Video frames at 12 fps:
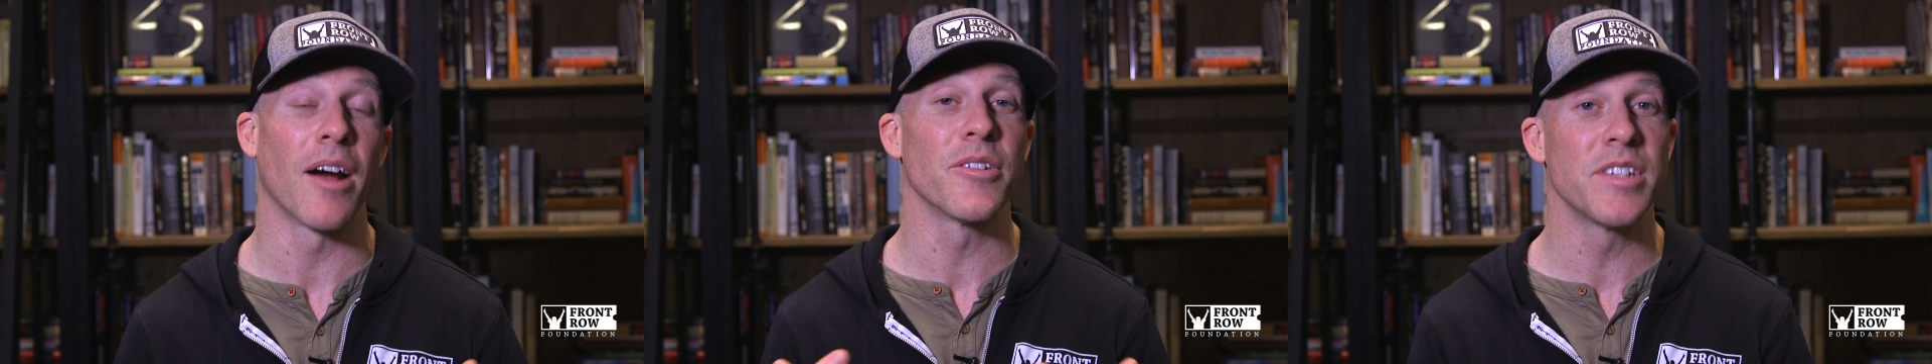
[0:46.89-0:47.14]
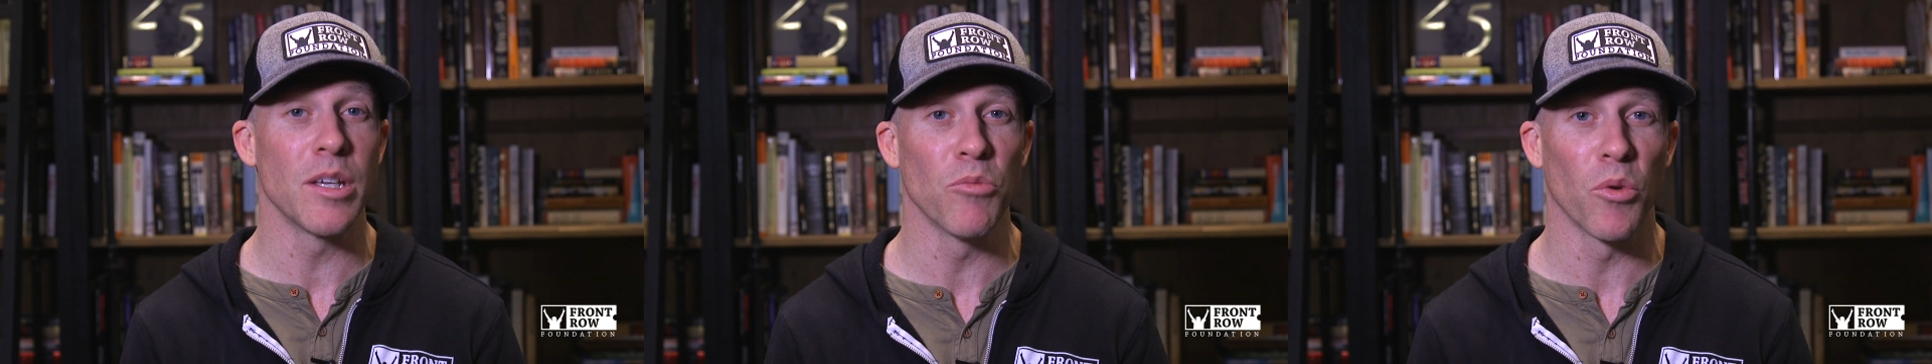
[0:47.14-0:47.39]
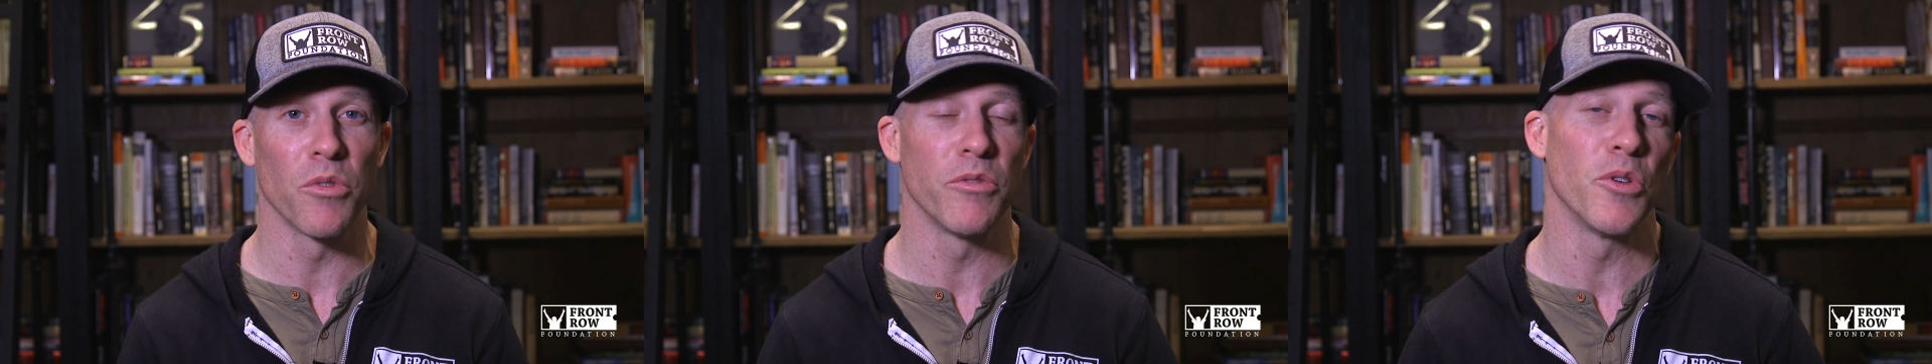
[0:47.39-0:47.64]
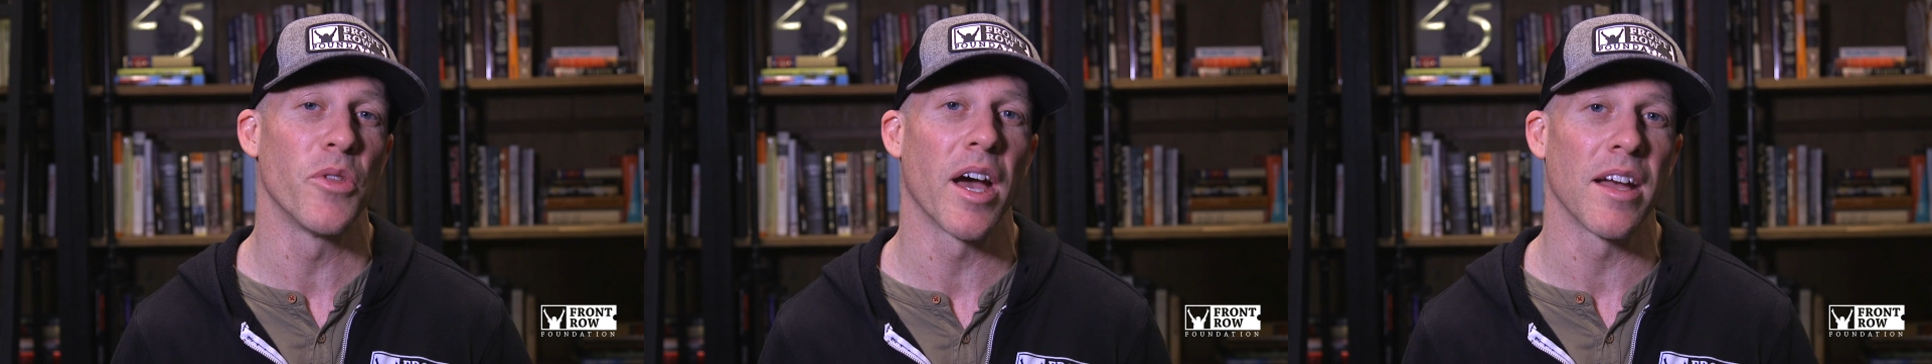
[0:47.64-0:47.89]
Our team will
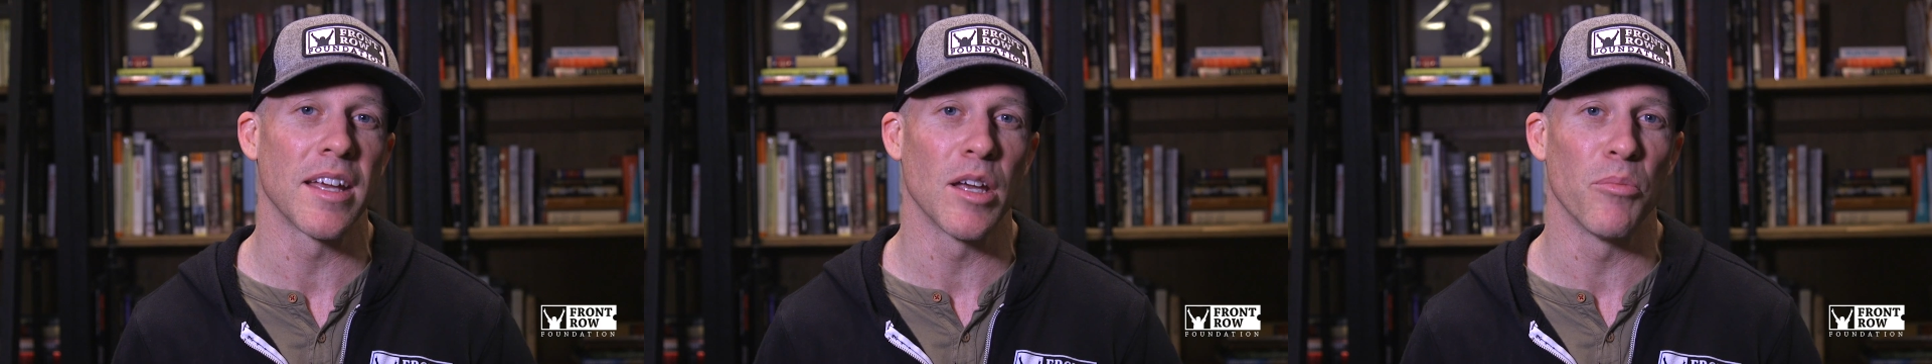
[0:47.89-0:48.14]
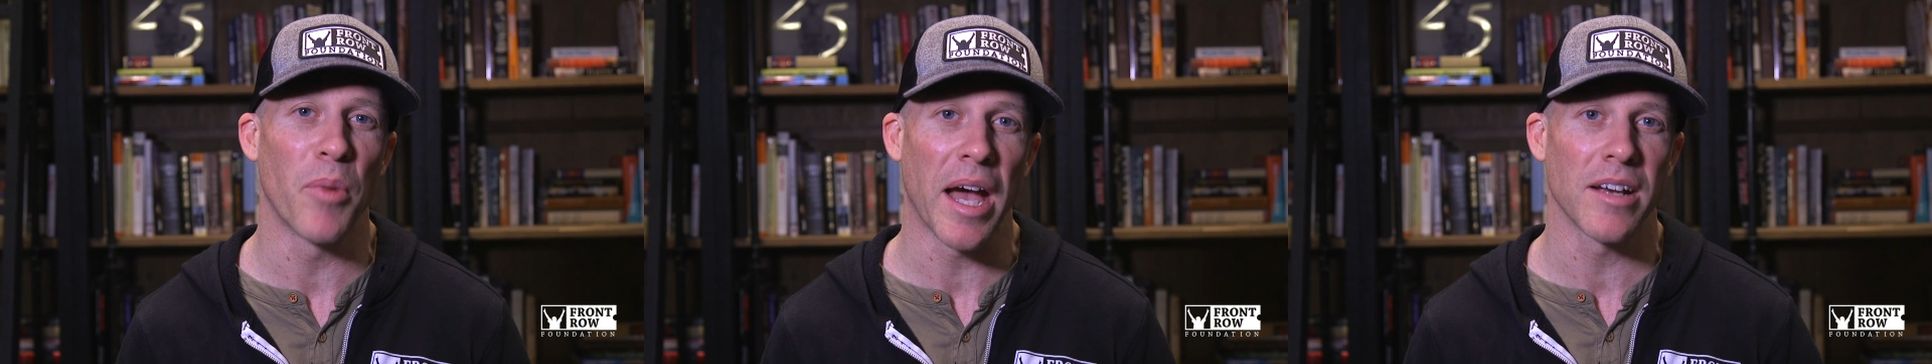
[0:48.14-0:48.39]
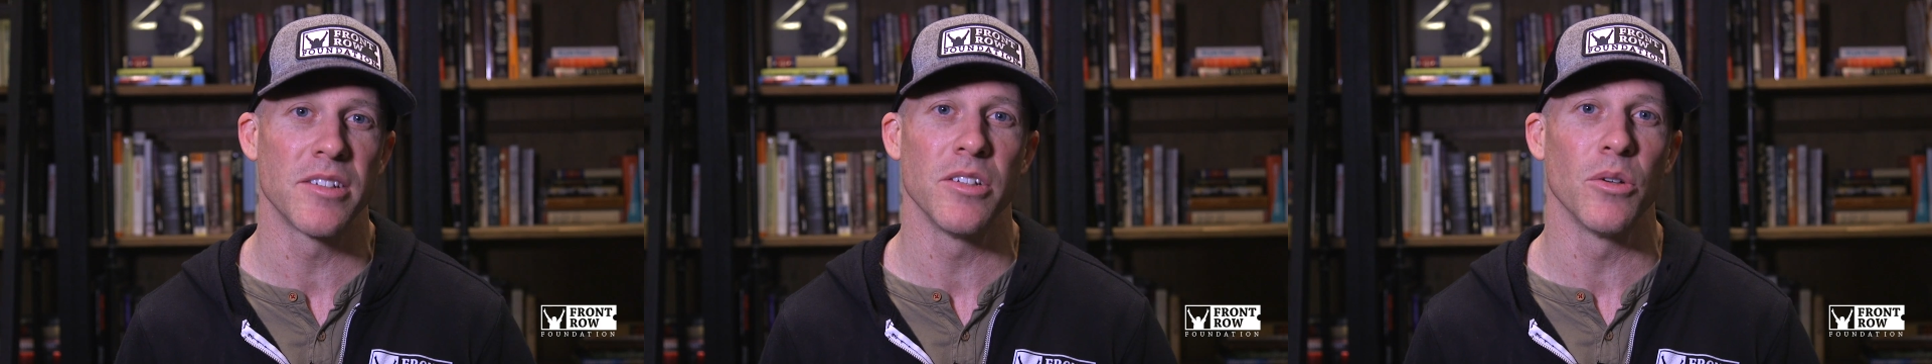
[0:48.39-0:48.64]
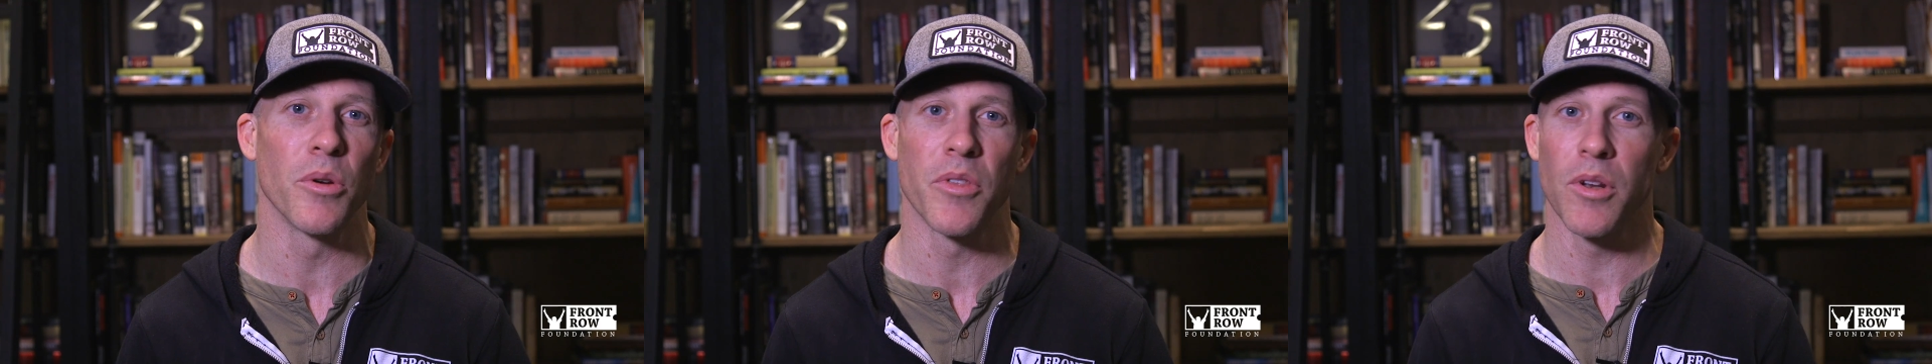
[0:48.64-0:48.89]
review that and get back to
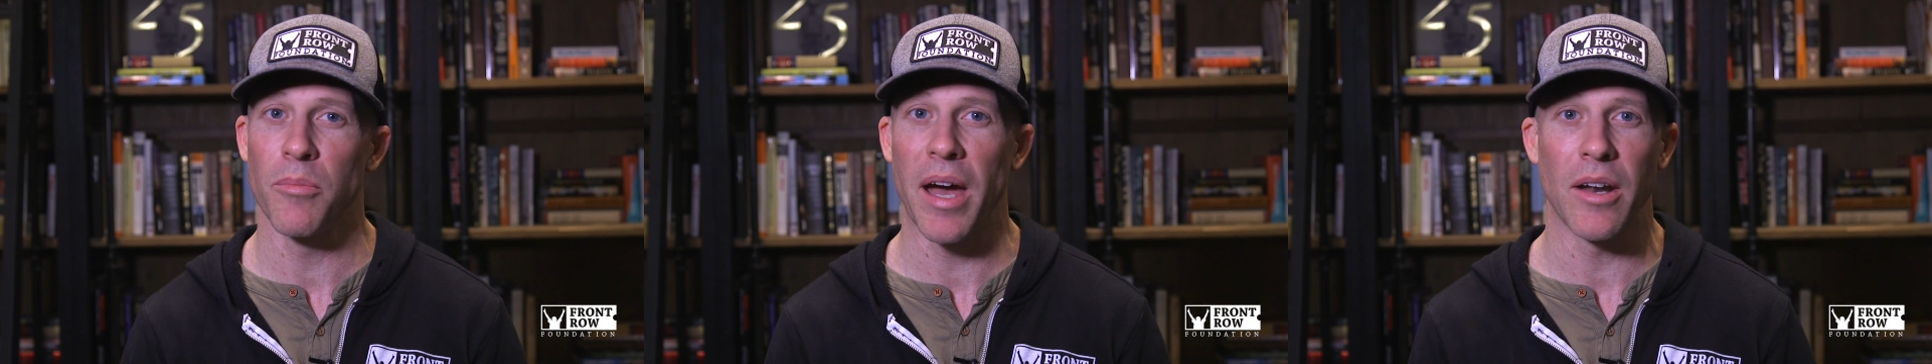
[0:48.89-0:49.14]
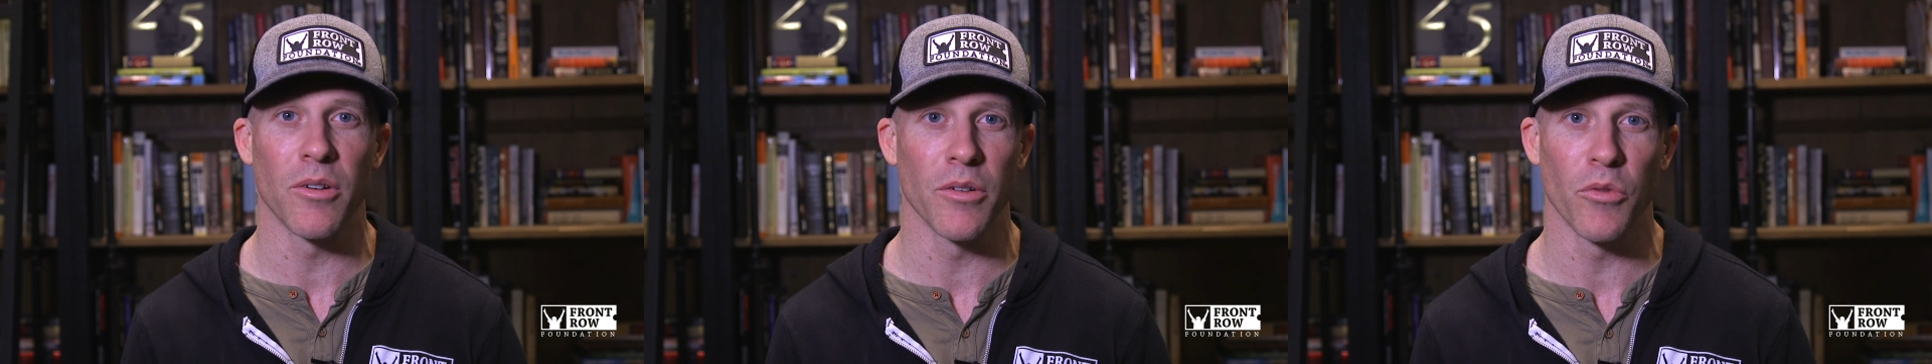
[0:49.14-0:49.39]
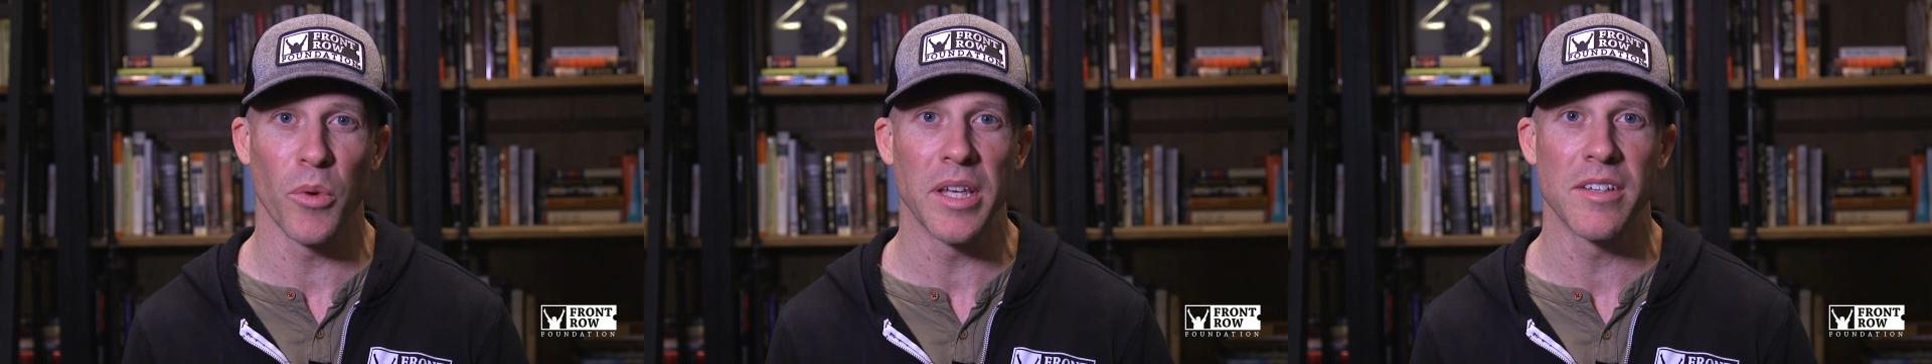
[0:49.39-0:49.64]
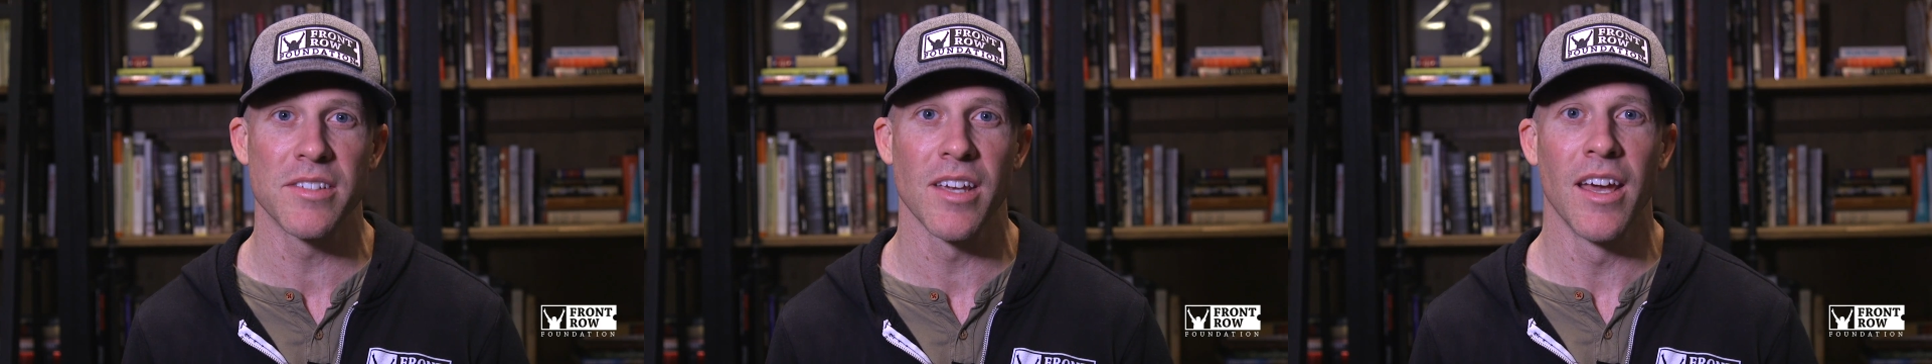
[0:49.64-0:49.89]
you within a matter of
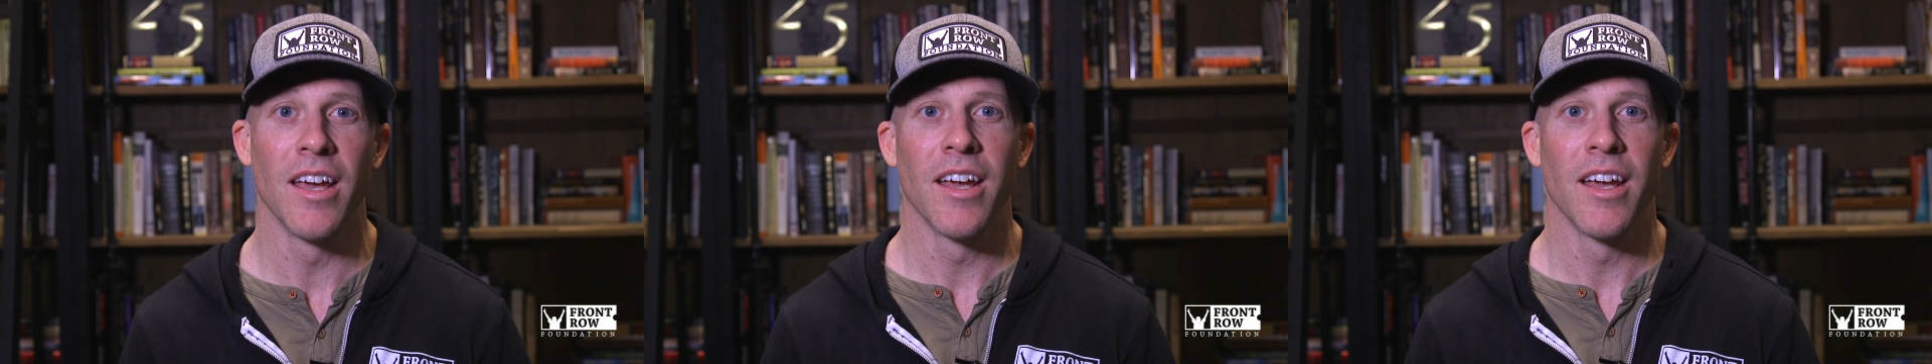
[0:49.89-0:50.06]
weeks.